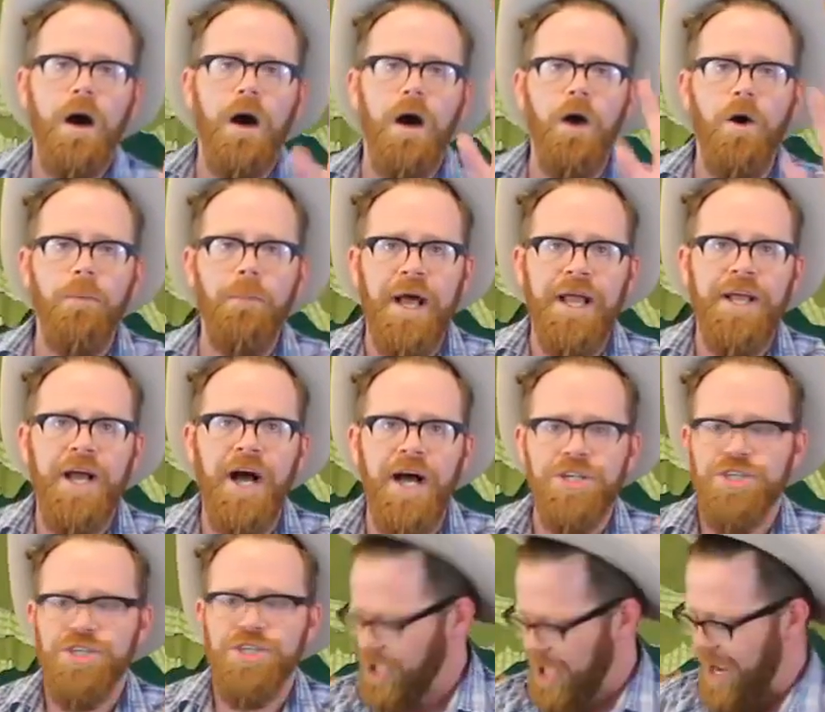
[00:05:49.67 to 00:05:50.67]
Oh my
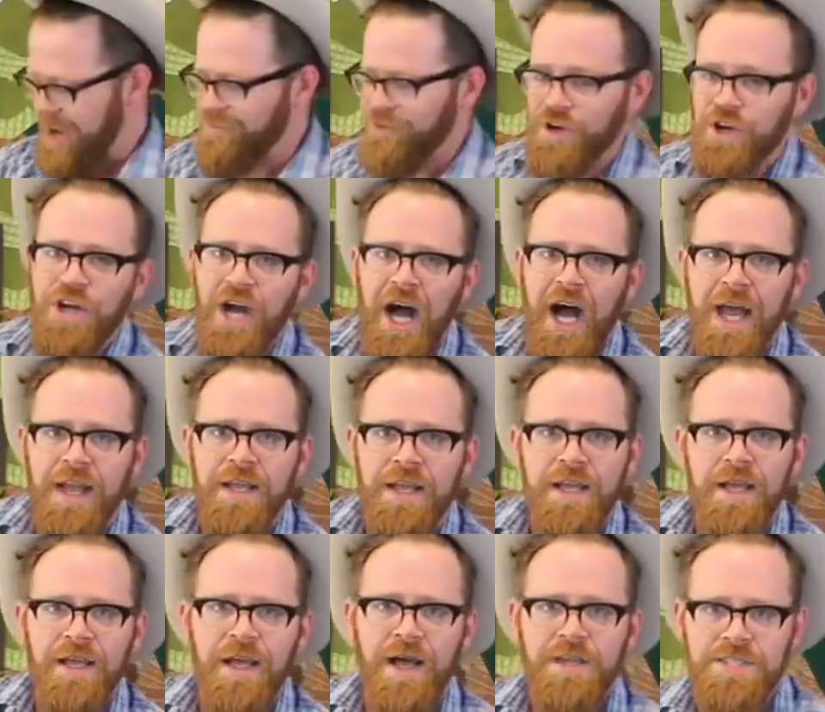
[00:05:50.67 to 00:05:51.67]
gosh, I forgot.
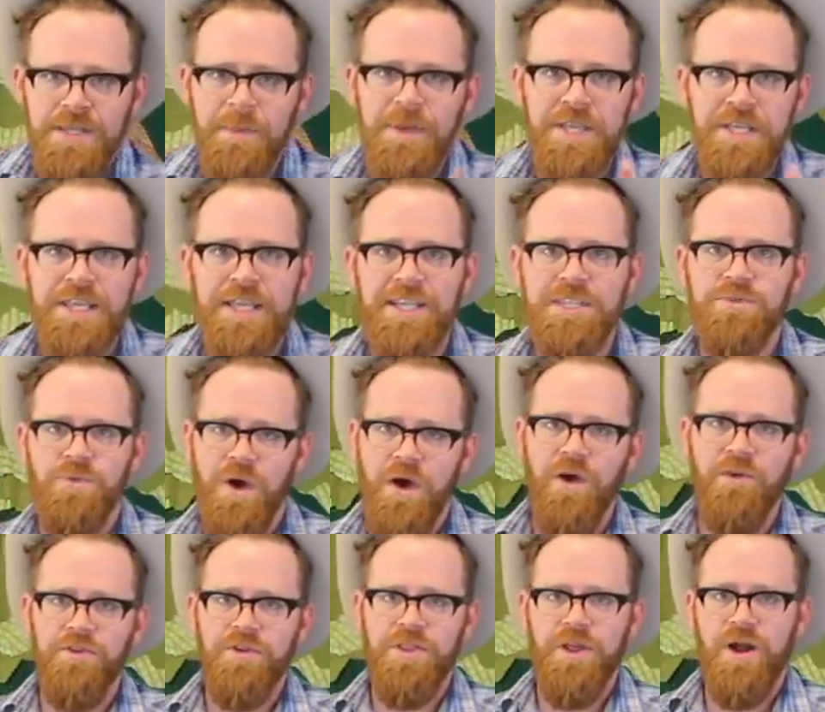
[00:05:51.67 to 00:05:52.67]
Some of the kids
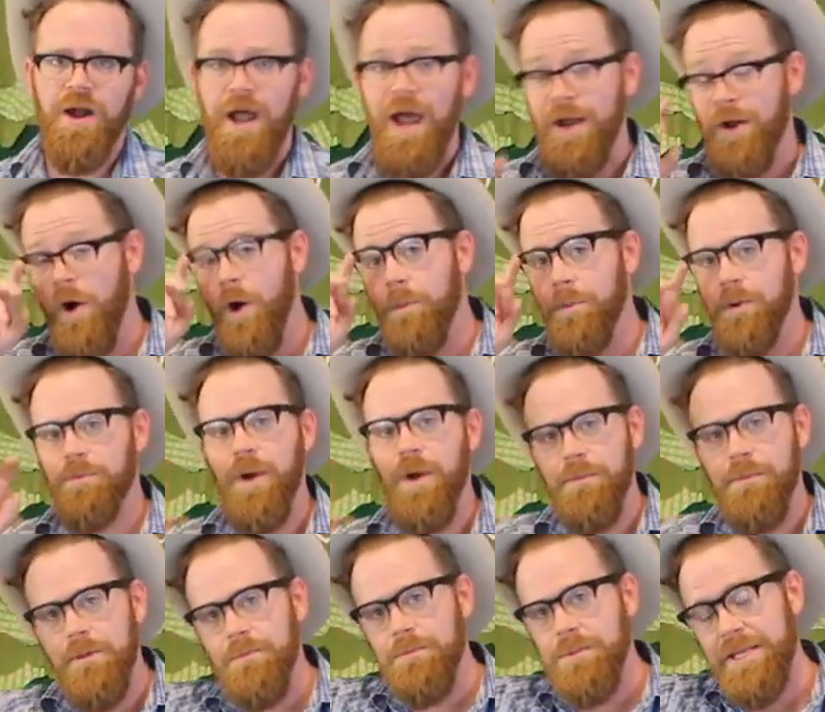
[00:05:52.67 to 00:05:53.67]
at home are
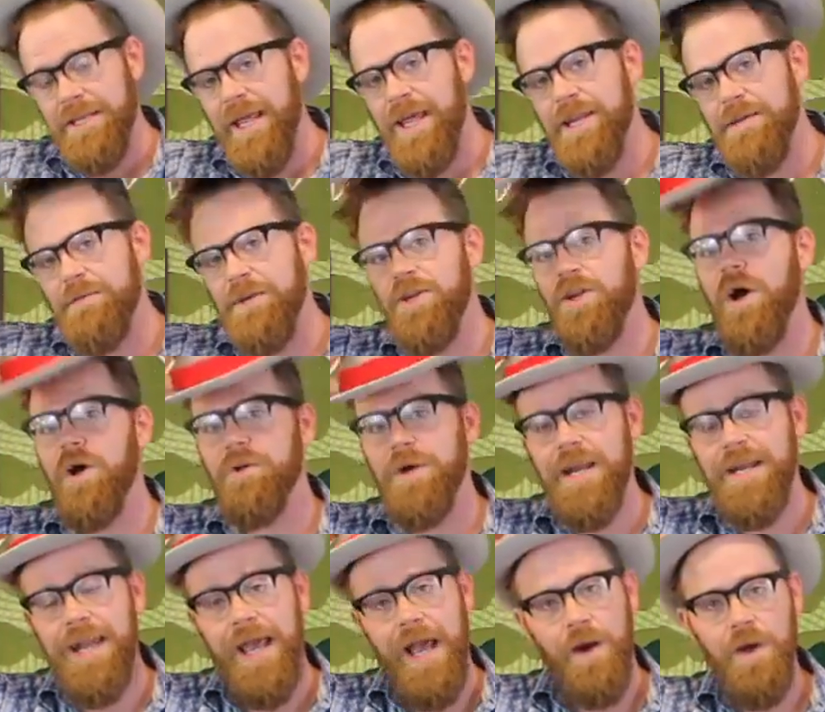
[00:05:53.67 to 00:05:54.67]
probably letting me know
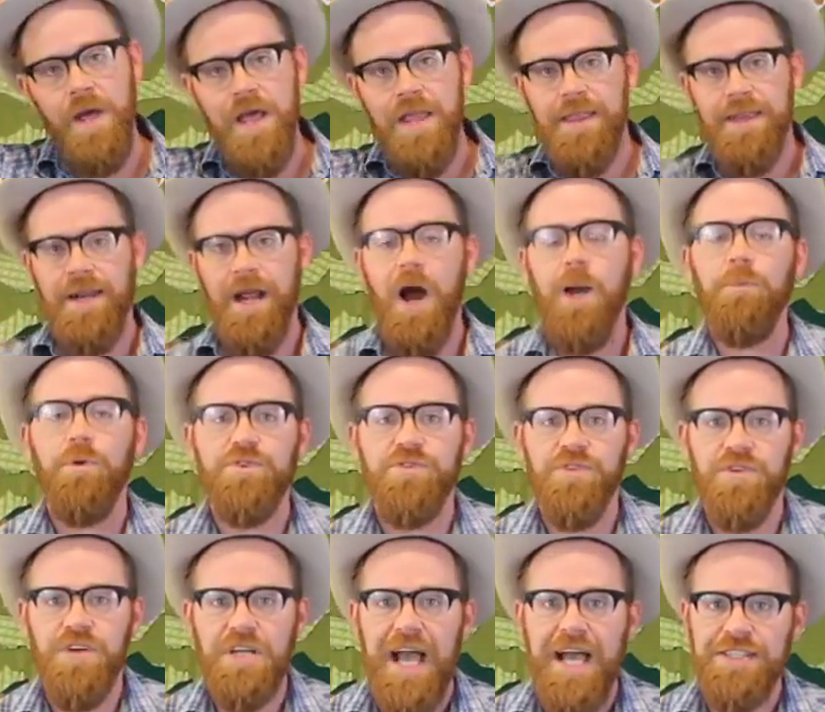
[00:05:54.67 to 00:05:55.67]
right now that I almost
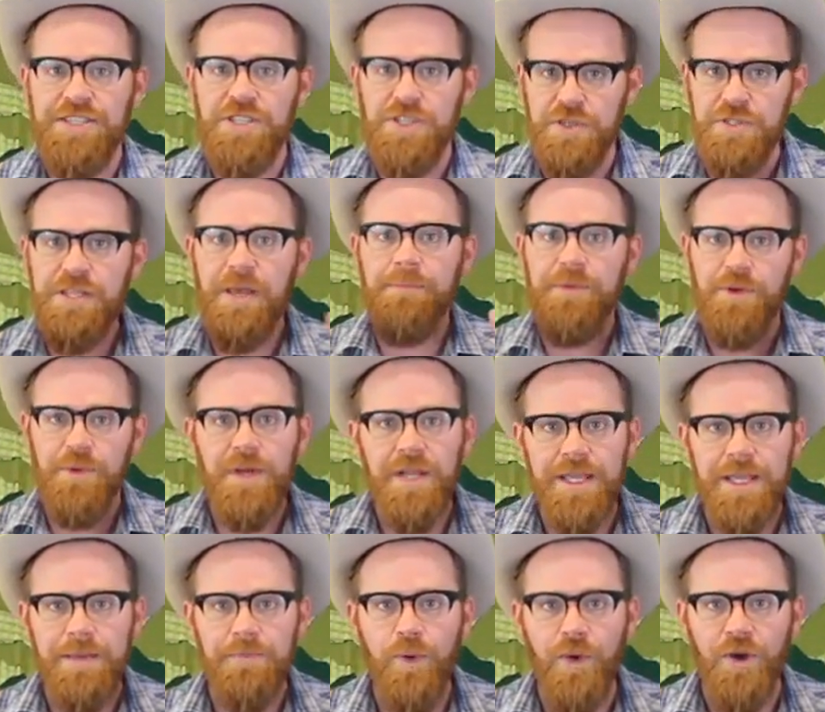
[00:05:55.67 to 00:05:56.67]
forgot to do something
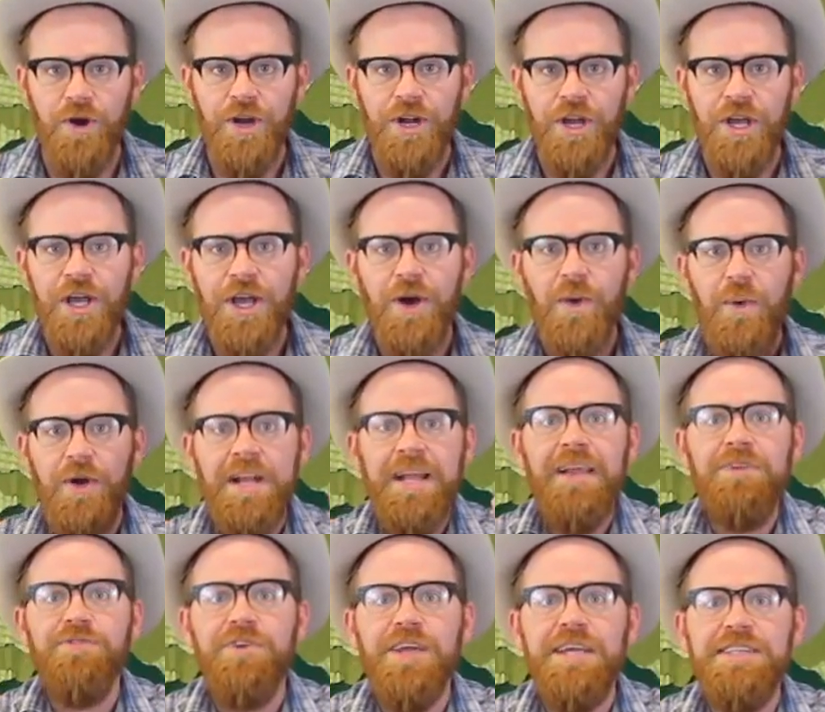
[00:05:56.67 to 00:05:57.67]
really important. What did I
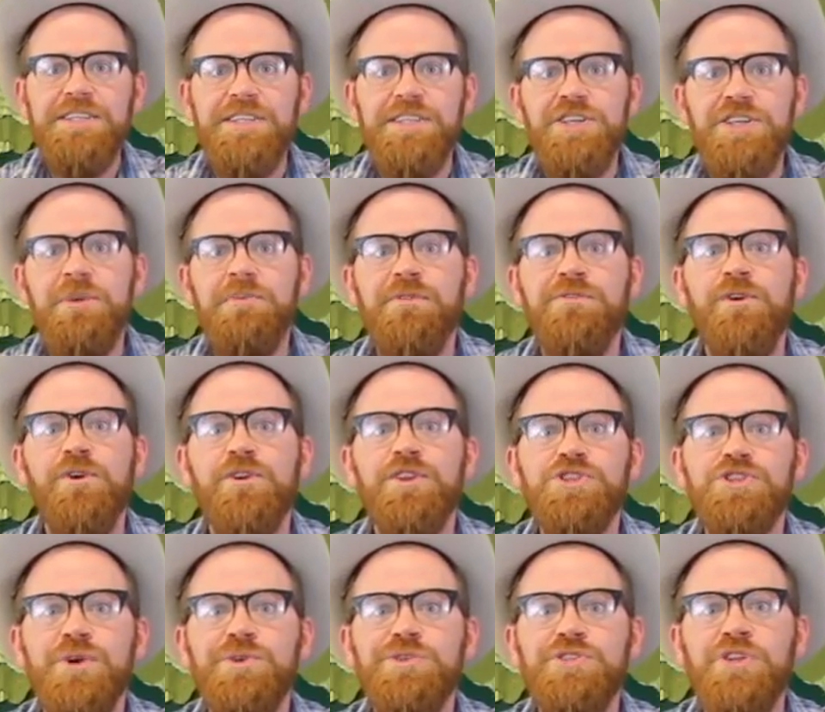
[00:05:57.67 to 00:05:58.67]
forget to do before the
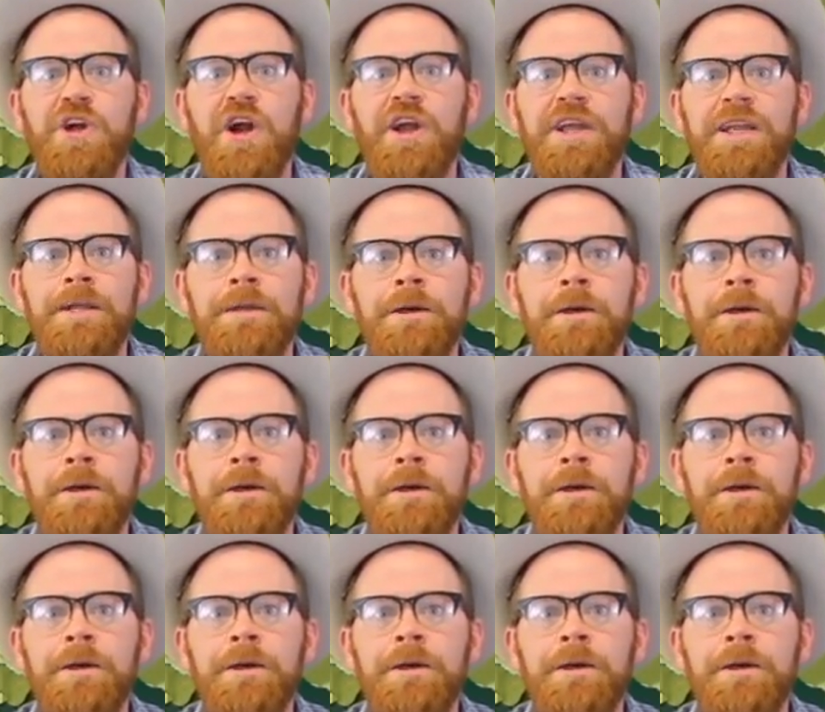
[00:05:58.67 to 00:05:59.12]
show started?